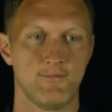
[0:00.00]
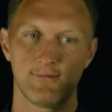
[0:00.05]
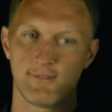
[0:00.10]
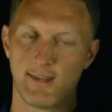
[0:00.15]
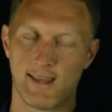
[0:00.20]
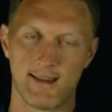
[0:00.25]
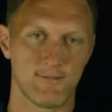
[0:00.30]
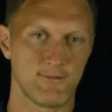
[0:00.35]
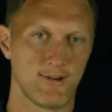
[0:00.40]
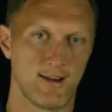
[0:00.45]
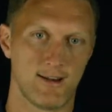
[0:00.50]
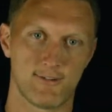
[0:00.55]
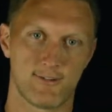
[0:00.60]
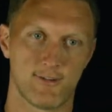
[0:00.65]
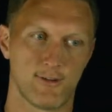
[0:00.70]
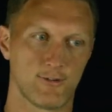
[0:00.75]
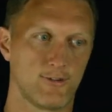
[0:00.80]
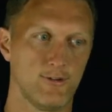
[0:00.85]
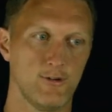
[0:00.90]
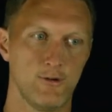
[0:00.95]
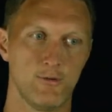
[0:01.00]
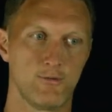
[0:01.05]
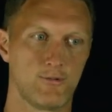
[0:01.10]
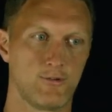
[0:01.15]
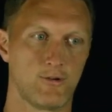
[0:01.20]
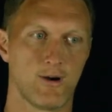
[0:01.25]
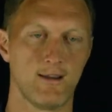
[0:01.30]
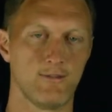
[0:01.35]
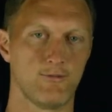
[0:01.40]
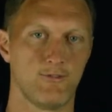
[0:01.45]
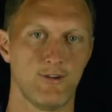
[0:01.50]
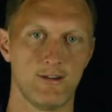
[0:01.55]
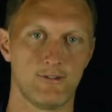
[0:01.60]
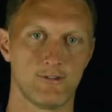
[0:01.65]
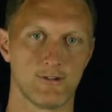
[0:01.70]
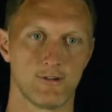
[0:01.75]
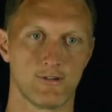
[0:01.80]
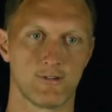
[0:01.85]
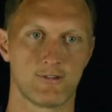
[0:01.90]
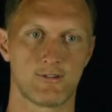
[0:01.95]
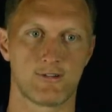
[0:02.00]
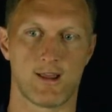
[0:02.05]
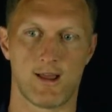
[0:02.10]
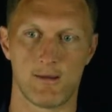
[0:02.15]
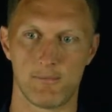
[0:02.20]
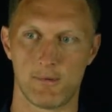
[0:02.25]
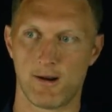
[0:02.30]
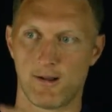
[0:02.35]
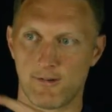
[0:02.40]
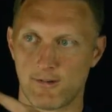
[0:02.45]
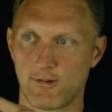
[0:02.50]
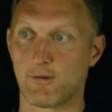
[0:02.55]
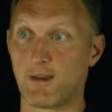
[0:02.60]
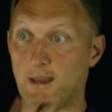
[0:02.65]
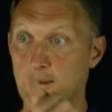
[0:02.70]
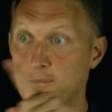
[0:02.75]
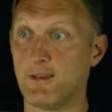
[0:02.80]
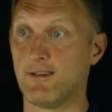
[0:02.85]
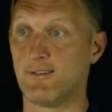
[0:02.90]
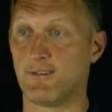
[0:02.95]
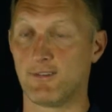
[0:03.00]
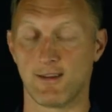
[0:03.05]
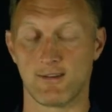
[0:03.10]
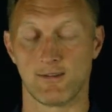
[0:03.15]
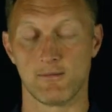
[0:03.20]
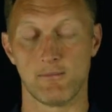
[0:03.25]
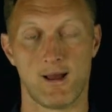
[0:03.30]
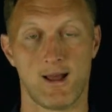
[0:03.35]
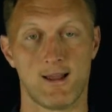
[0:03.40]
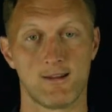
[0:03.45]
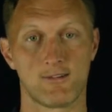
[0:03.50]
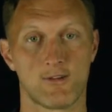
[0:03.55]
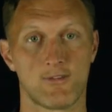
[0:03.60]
take advantage of those new great features, uh, but also keep these things in mind.